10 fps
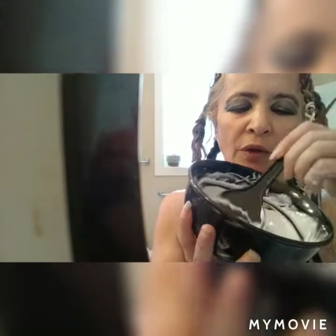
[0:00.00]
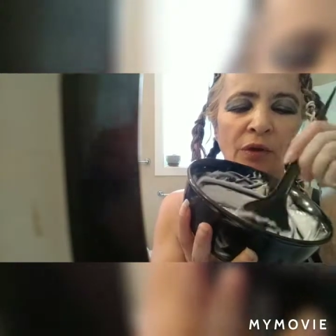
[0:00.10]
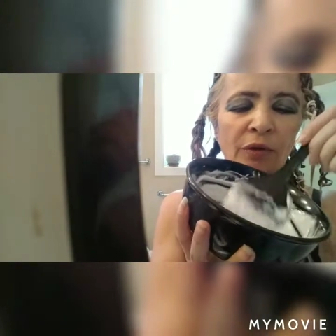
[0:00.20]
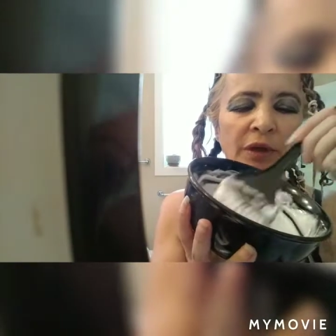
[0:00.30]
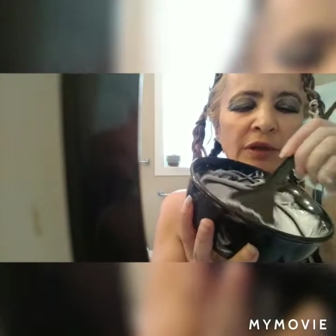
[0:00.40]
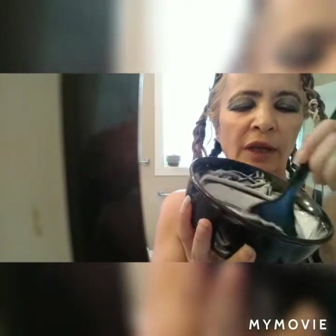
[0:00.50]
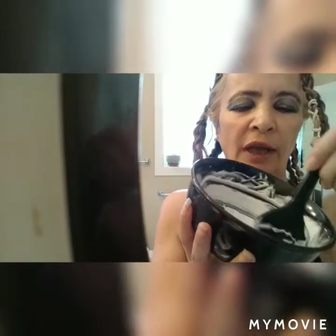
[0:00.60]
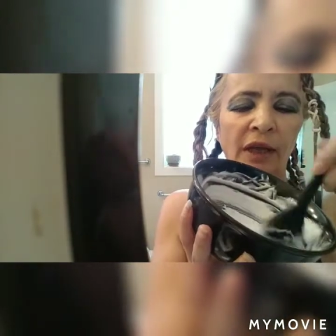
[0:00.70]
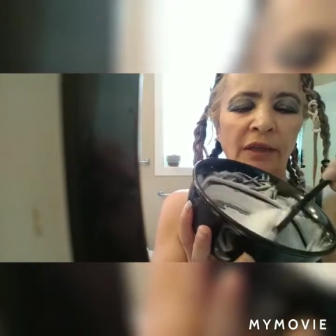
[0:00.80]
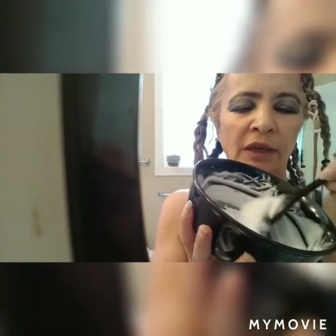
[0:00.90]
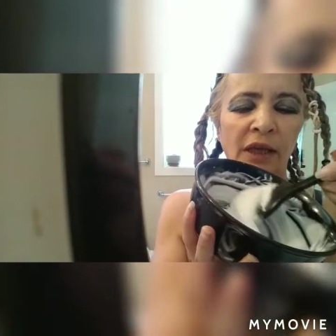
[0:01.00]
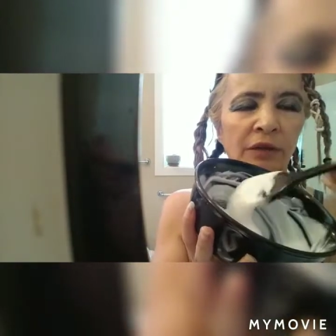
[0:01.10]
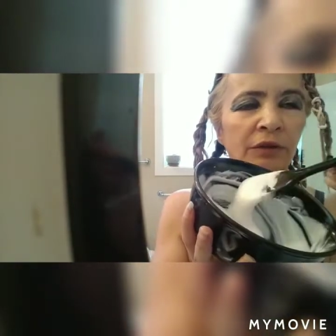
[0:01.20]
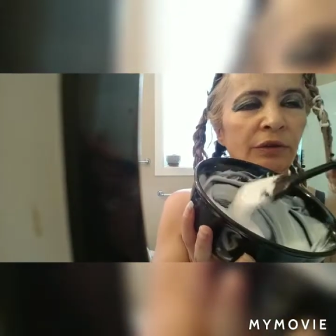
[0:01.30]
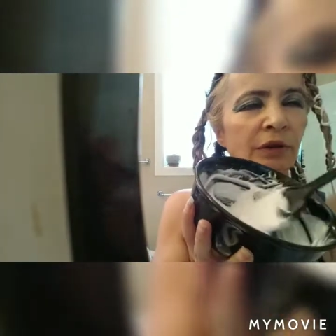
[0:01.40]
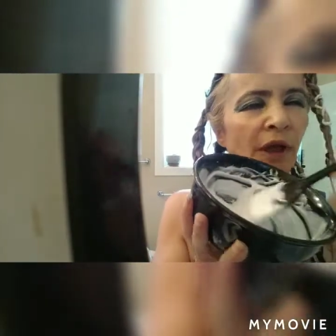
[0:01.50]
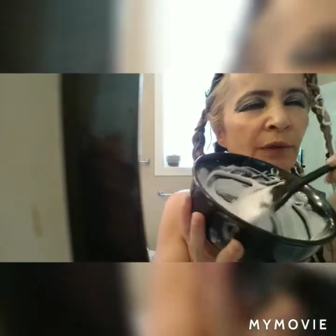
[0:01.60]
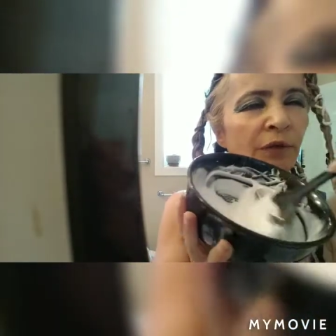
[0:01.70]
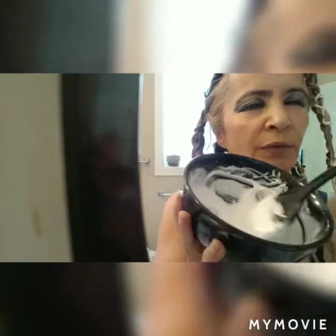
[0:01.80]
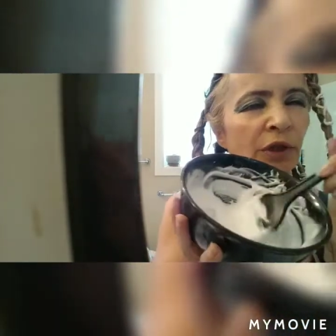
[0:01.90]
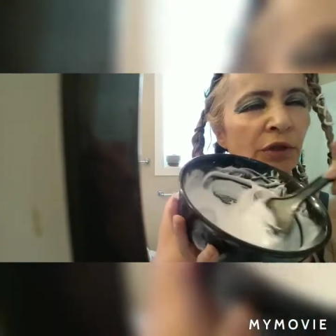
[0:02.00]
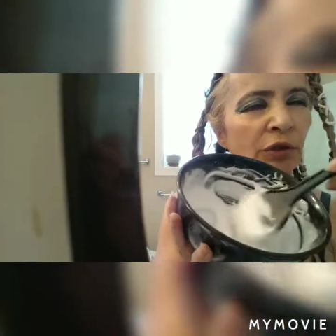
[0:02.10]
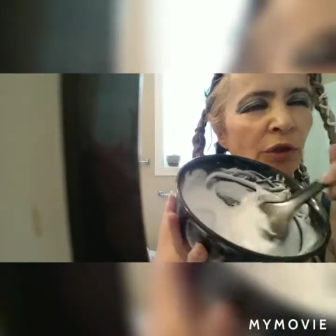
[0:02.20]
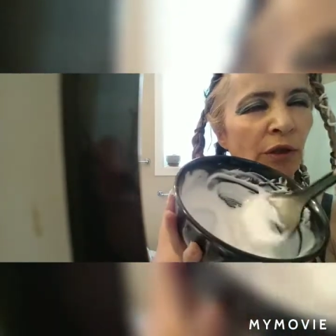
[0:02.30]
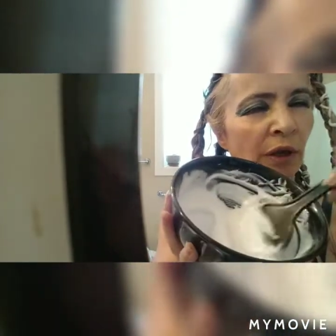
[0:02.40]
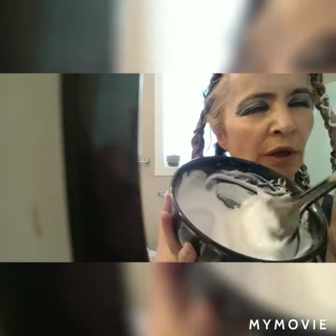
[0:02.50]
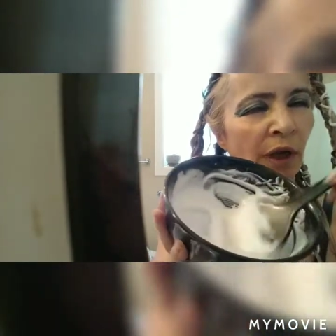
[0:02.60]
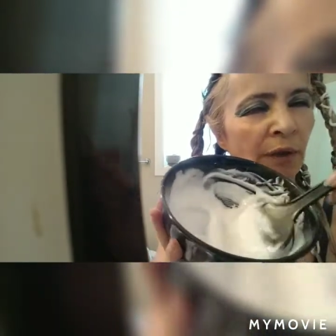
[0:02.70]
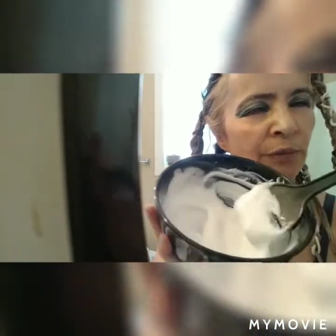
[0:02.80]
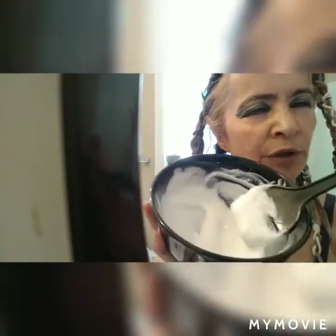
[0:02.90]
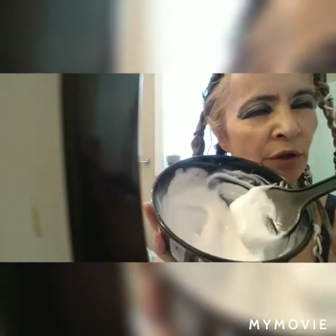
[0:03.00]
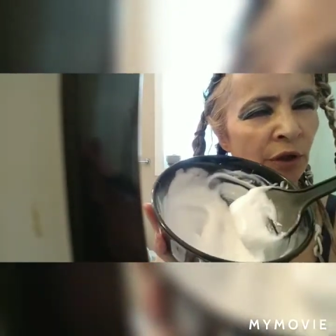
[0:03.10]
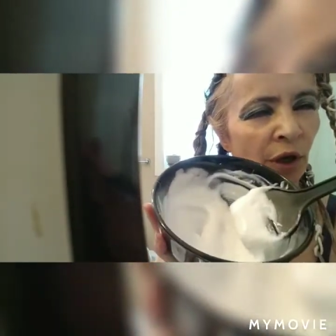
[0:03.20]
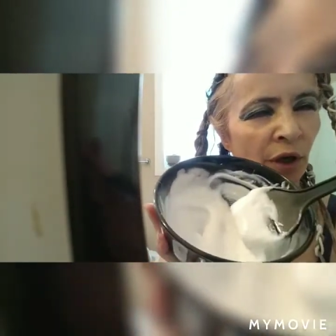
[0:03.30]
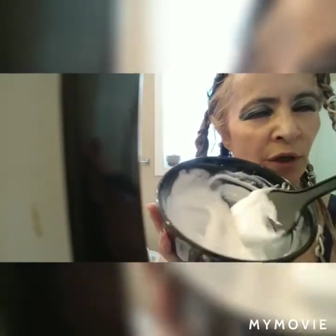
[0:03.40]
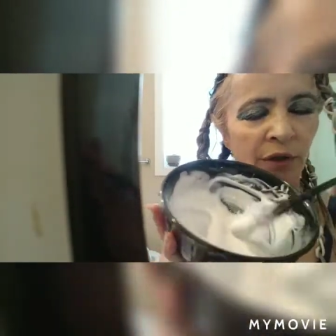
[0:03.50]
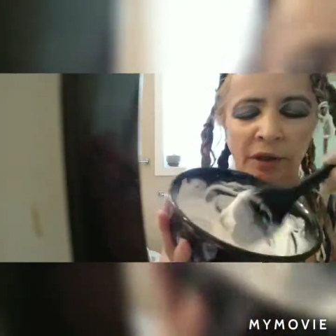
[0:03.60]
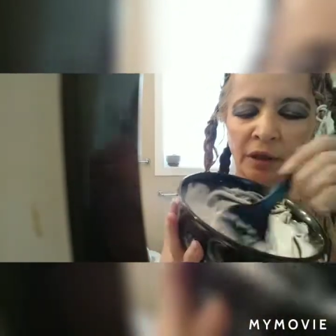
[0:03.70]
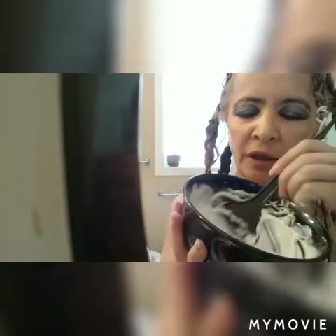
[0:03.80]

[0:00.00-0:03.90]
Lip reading: You want to take the extra time to make sure all the lumps are gone,